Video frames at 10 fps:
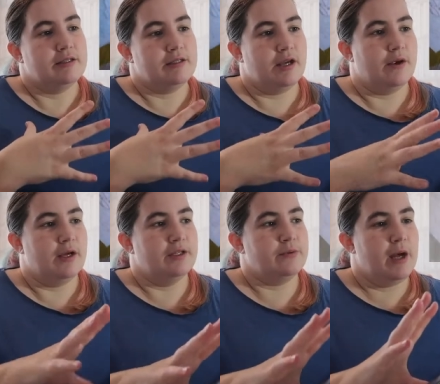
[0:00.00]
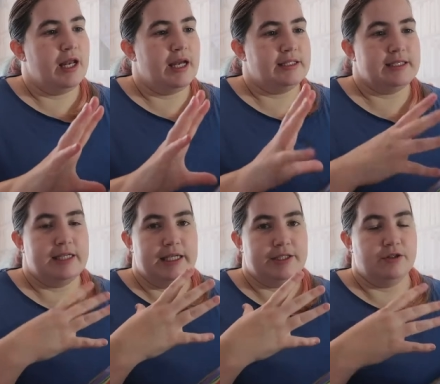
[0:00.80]
So as well as
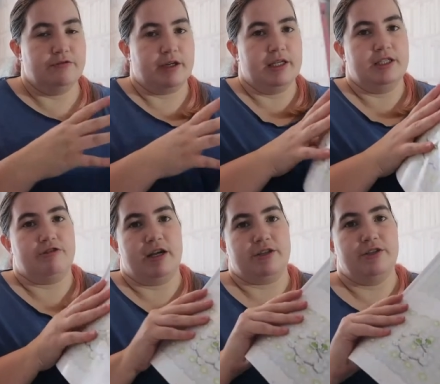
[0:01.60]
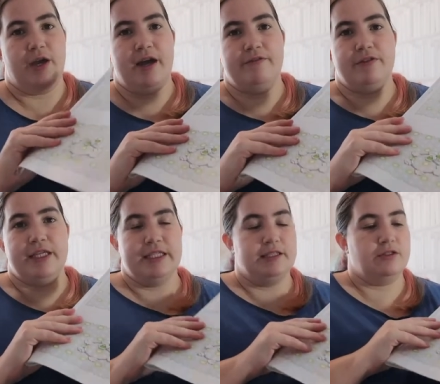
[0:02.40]
the sort of regular tracks, you have
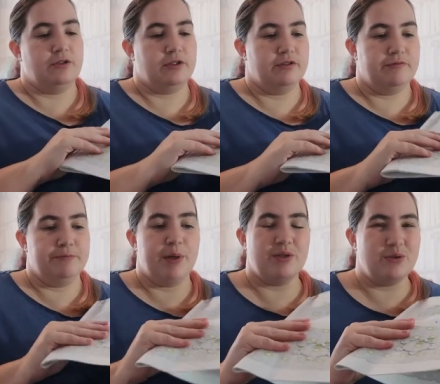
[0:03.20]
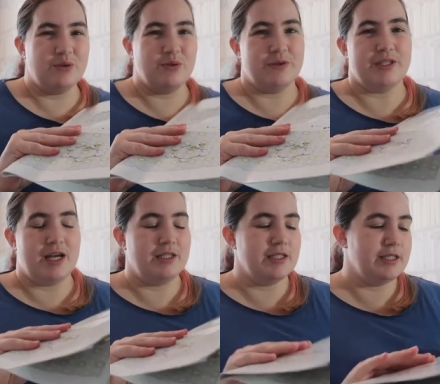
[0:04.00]
these sort of puzzles or
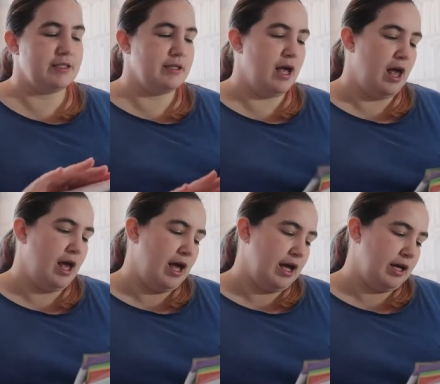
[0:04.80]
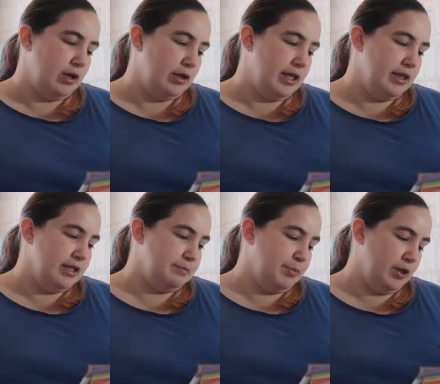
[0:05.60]
challenges in
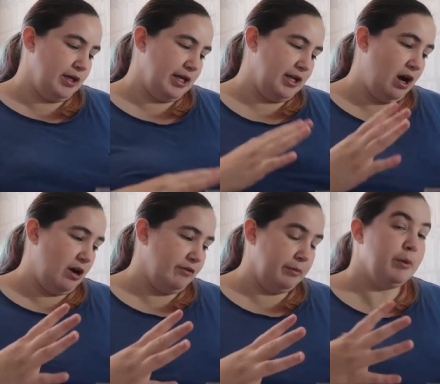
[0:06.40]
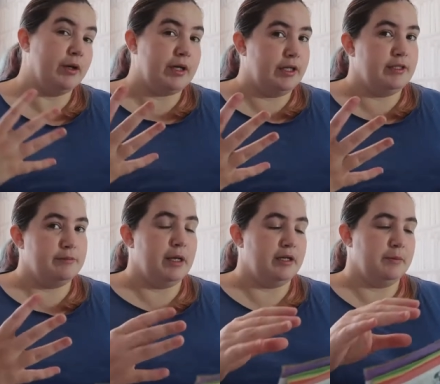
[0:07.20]
this book, and half the book
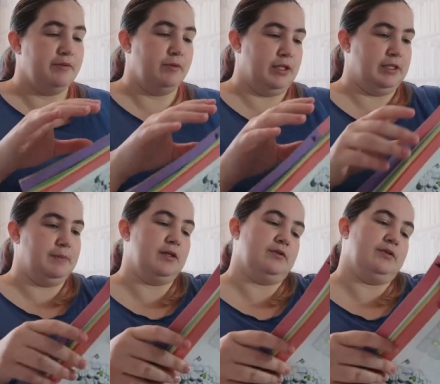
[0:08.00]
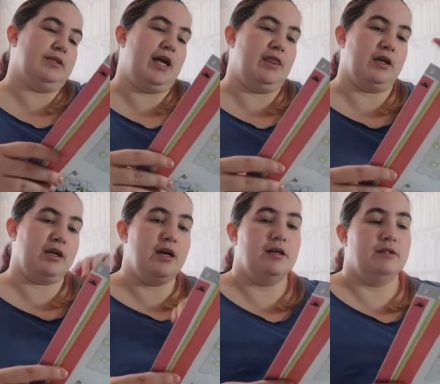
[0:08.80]
is made up of all these puzzles, and the
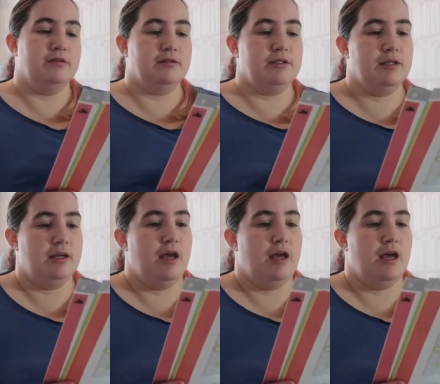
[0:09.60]
girls